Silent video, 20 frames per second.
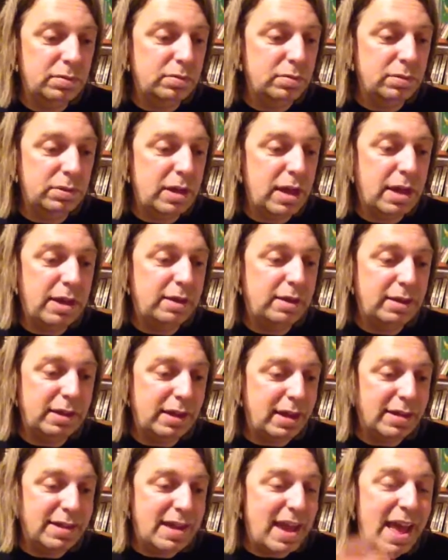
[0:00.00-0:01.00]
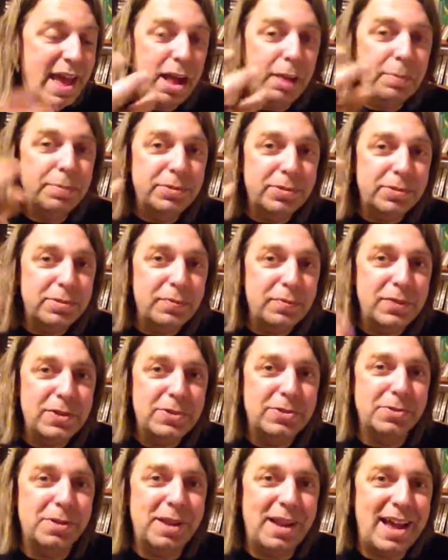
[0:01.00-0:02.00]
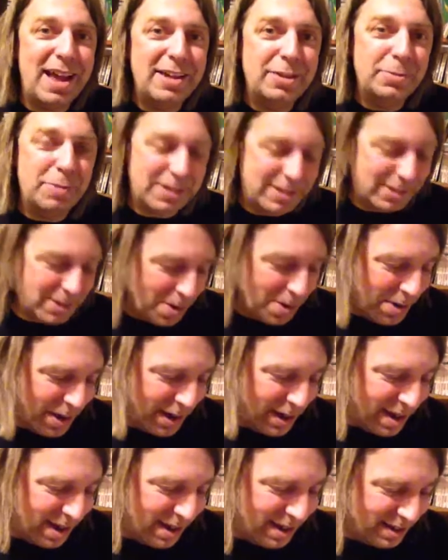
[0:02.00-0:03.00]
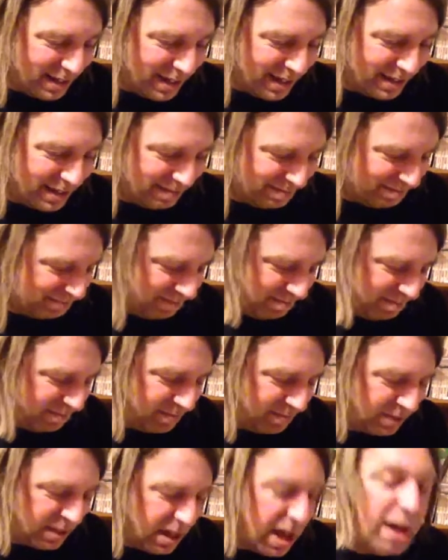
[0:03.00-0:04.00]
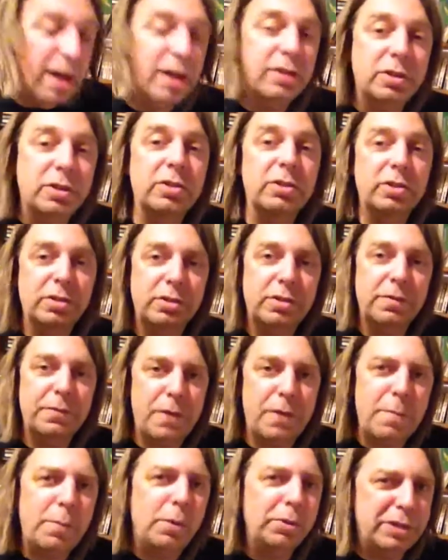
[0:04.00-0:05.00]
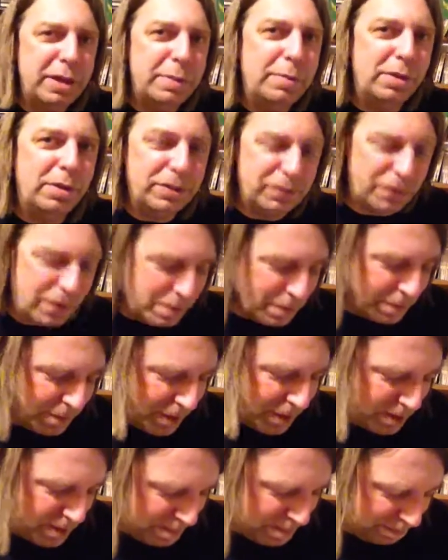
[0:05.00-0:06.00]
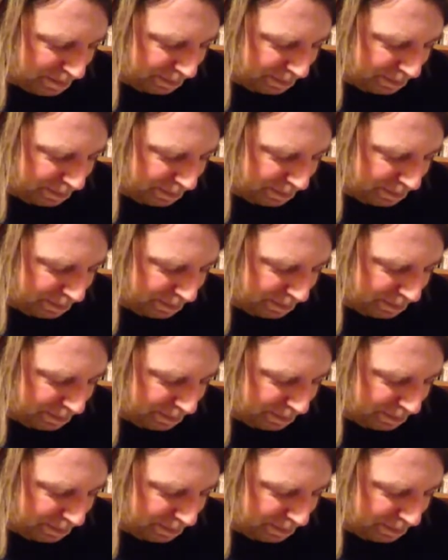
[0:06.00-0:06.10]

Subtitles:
yeah, it helps visualize what's going on, and yeah, the fumble table is very fun.